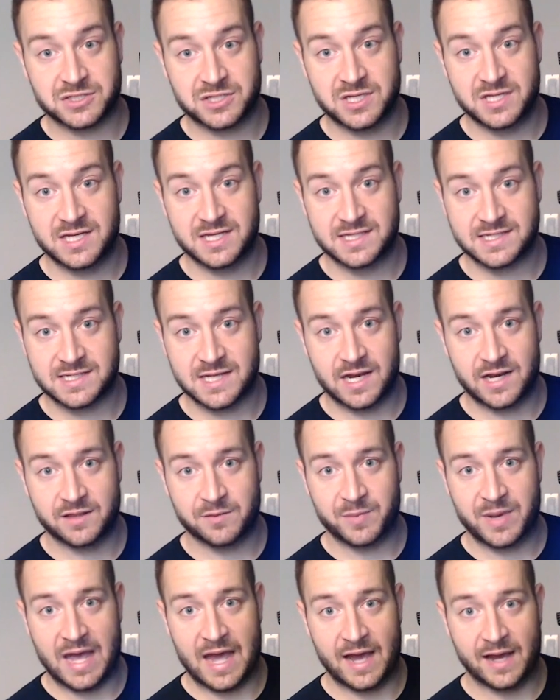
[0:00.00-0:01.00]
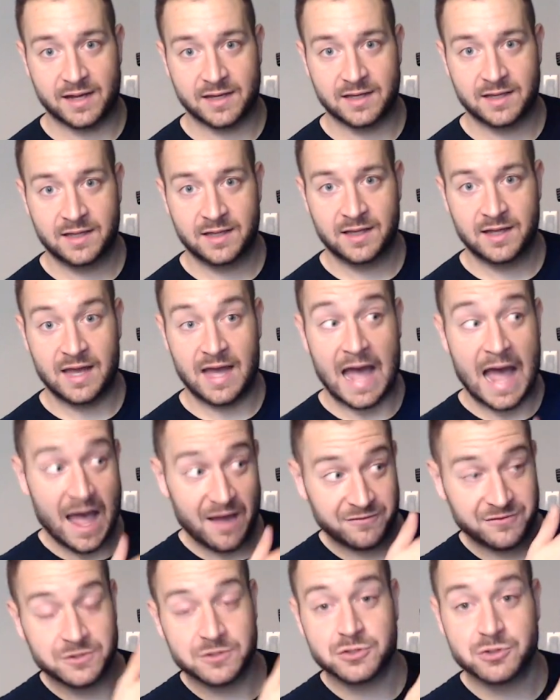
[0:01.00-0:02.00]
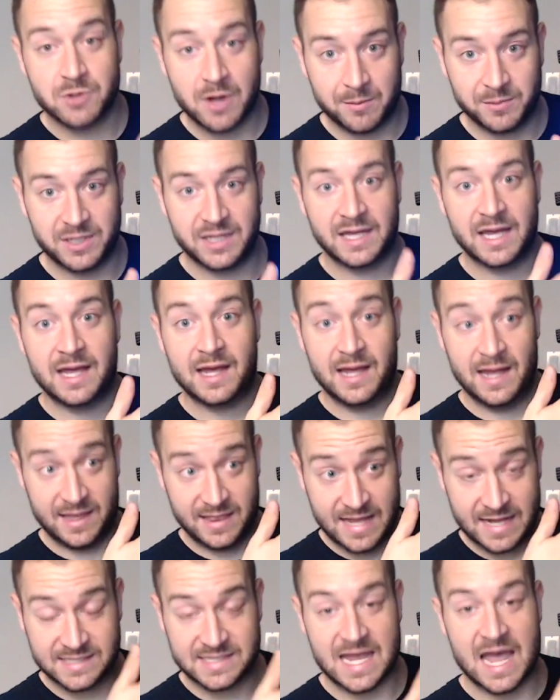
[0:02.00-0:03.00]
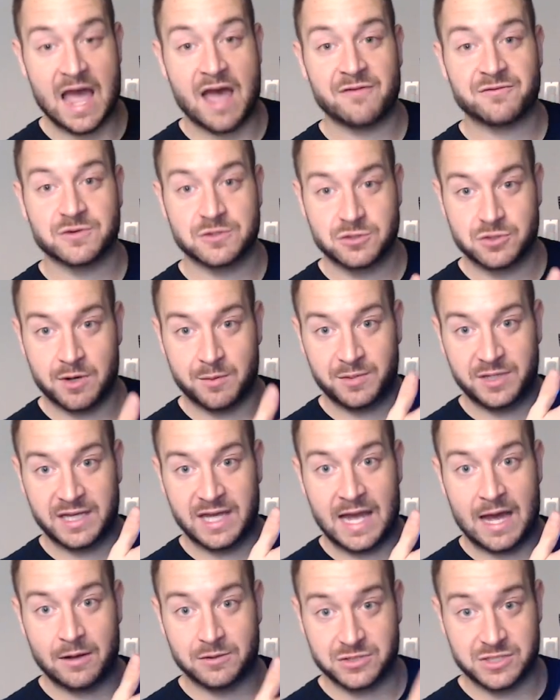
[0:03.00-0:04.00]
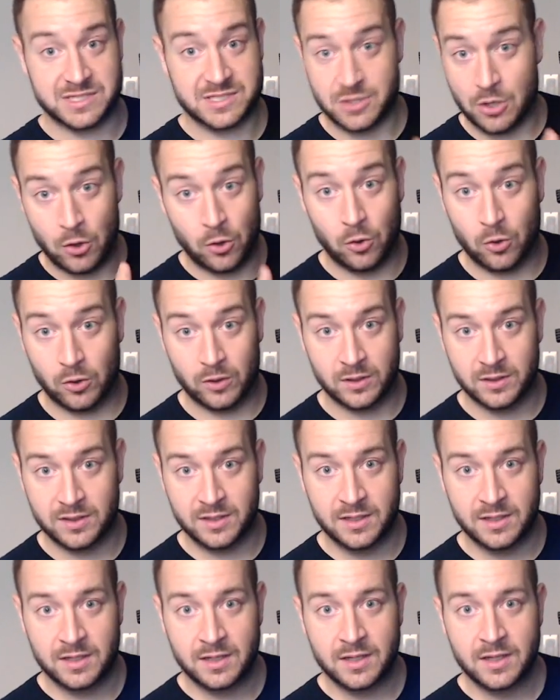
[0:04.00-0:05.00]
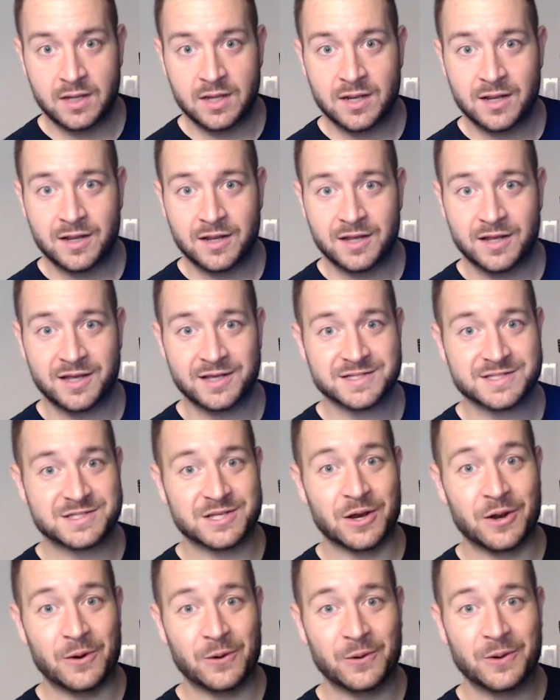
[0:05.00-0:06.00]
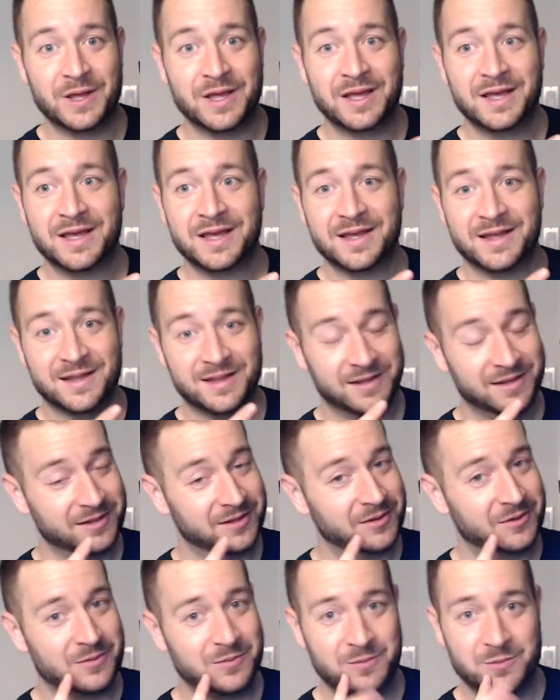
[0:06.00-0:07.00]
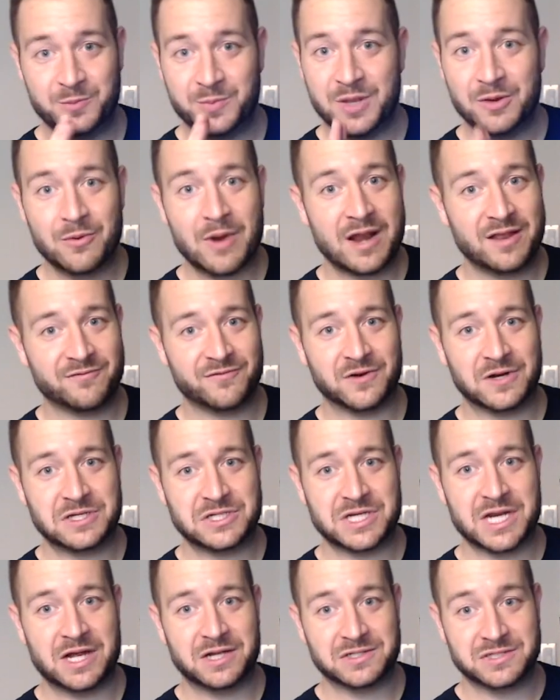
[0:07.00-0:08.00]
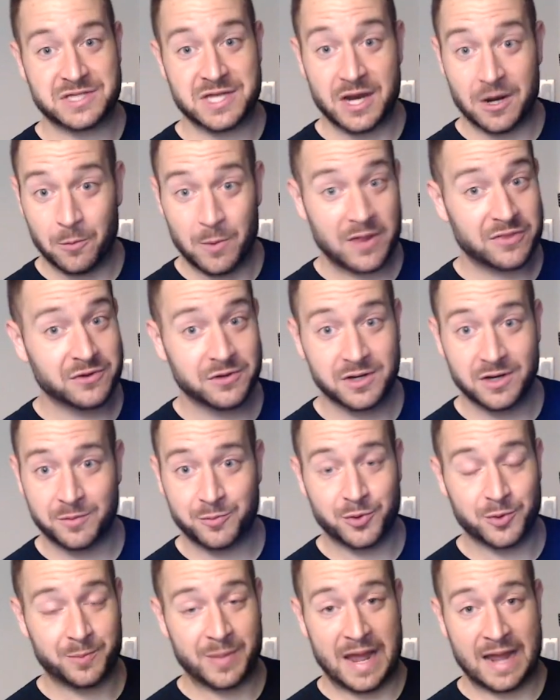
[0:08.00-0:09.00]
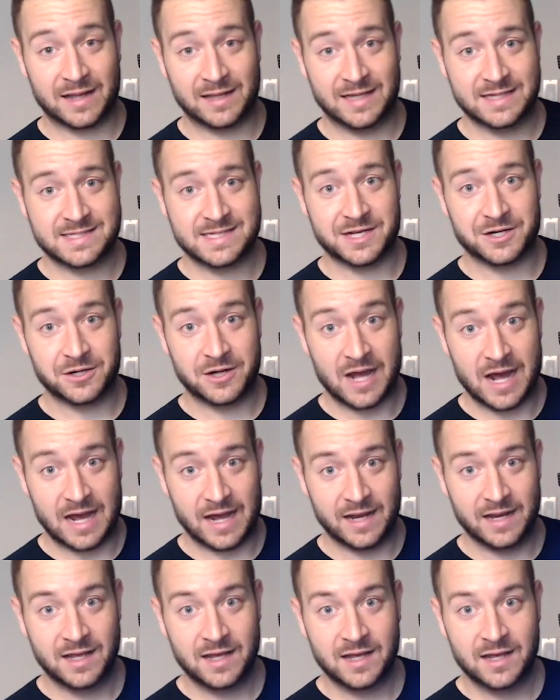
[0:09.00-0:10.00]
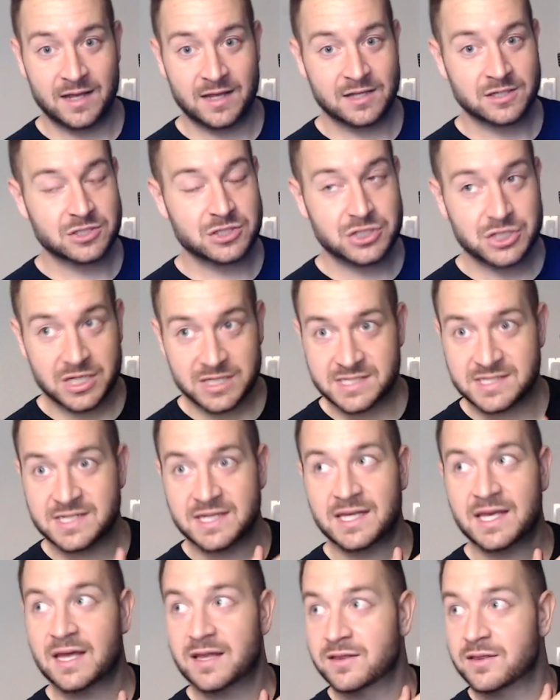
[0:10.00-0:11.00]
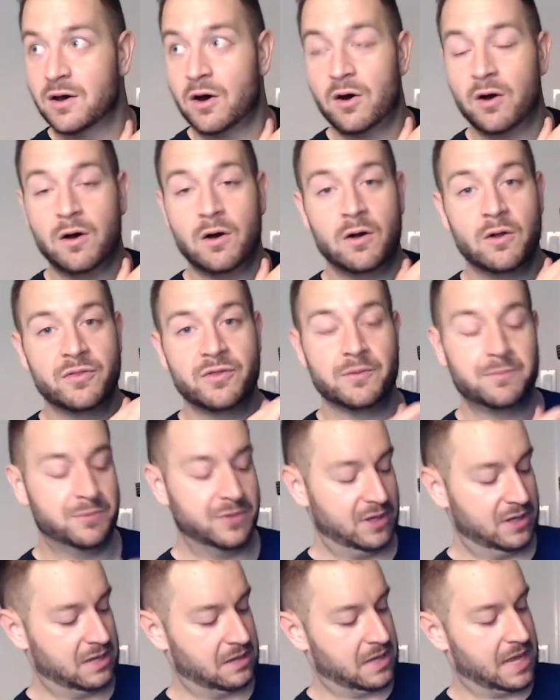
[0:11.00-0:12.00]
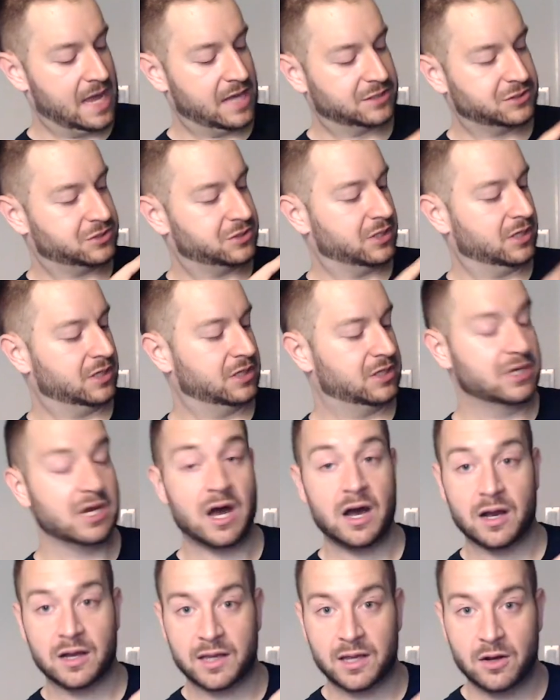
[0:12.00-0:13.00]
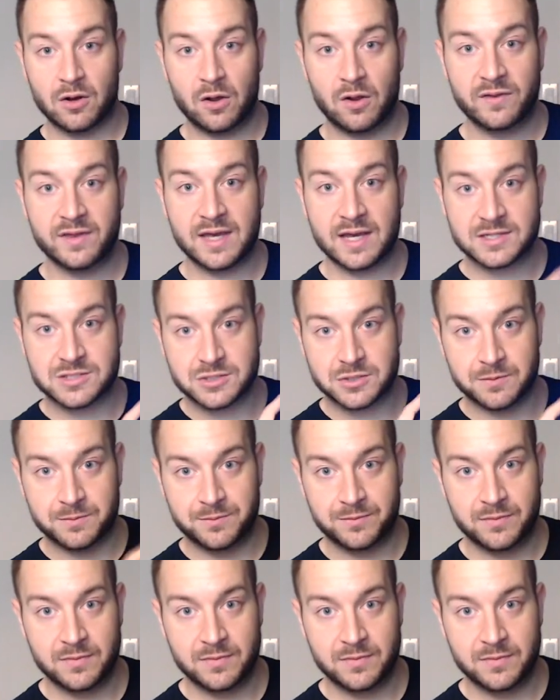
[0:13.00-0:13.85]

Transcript: to the inside of the pack after dremeling, and that's after dremeling out just the hole. So be ready for a challenge there, whether you're going to put pack lights in or not, just to get all the extra gunk and all the extra